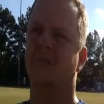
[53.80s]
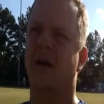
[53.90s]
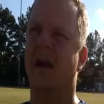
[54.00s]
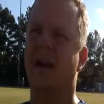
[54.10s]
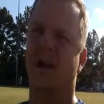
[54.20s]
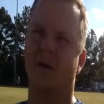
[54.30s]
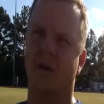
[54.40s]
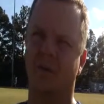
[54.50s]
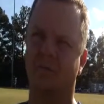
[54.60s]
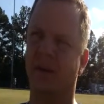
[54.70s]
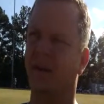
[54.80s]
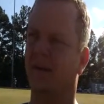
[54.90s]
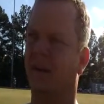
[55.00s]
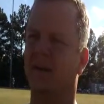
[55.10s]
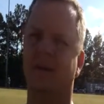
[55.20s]
might not always be
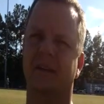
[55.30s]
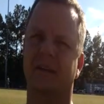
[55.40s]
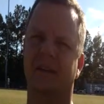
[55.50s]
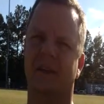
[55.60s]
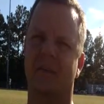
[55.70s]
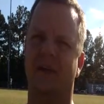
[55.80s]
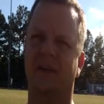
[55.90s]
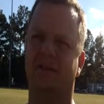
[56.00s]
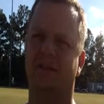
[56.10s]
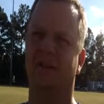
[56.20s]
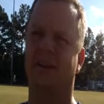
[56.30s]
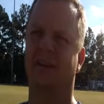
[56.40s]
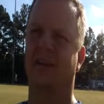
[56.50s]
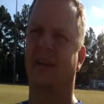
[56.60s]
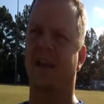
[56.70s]
there. And he makes he
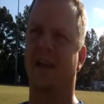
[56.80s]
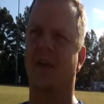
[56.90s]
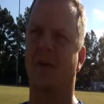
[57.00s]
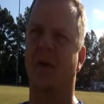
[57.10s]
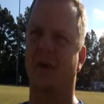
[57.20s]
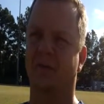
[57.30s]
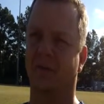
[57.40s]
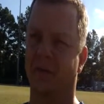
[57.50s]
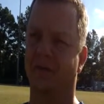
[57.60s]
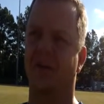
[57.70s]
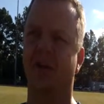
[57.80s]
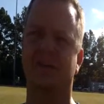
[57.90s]
kind of, kind of improvs and does a great